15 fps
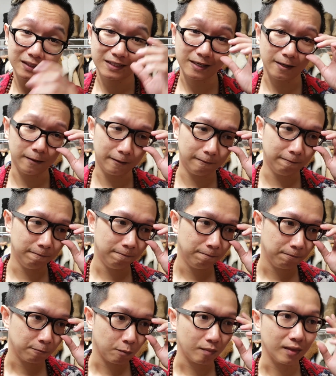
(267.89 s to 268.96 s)
So
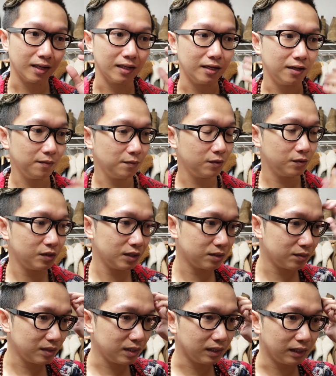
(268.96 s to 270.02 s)
if you
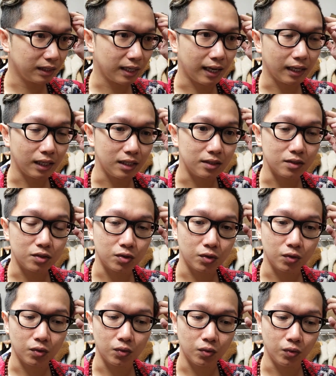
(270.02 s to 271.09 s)
just recently get
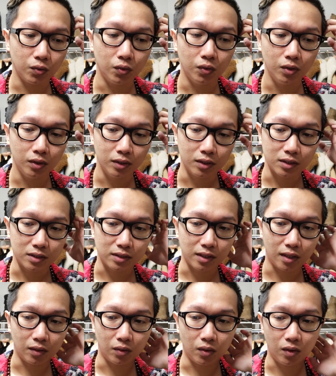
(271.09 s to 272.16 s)
into
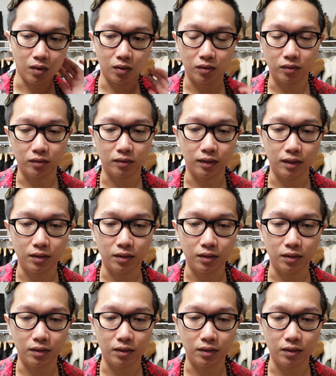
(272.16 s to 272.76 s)
Saint Laurent,